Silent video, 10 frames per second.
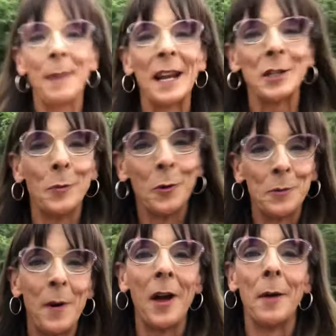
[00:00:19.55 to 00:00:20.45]
back towards
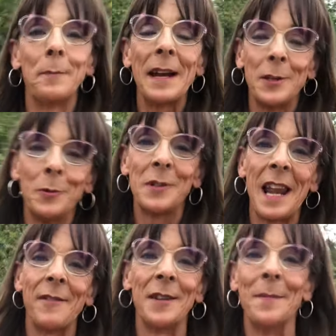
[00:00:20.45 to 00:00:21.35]
my hut, back towards
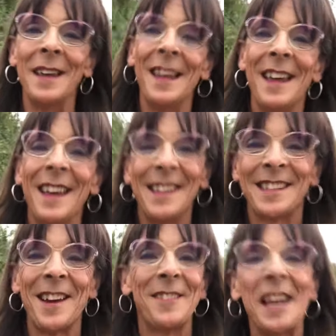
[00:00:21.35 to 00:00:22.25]
Lavenham.
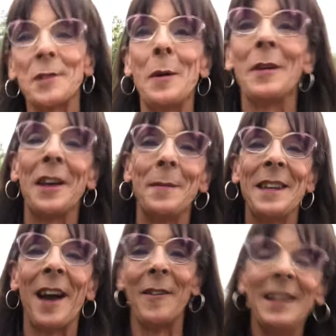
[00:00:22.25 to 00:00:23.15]
So that's where we're going to be
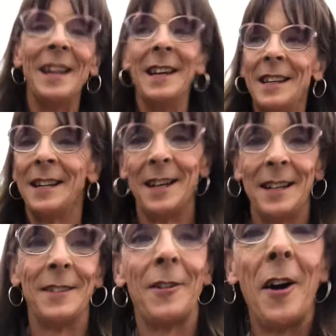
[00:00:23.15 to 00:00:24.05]
going.
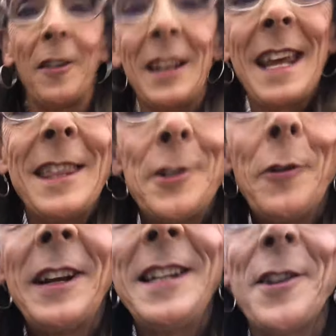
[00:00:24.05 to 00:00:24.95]
Right, I'm going to get the
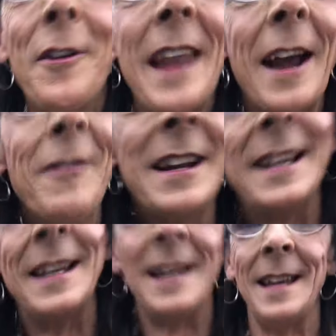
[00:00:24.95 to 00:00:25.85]
dog leads on now.
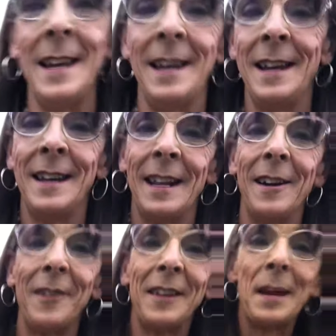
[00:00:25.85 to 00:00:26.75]
Then
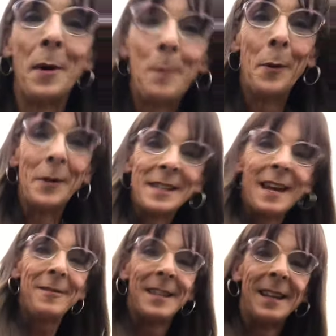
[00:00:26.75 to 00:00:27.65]
I'm going to get my boys
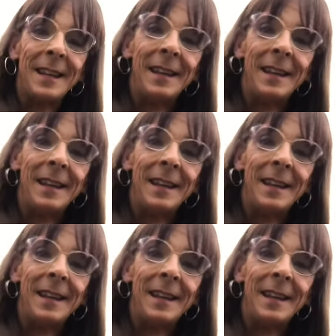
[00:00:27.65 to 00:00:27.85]
out.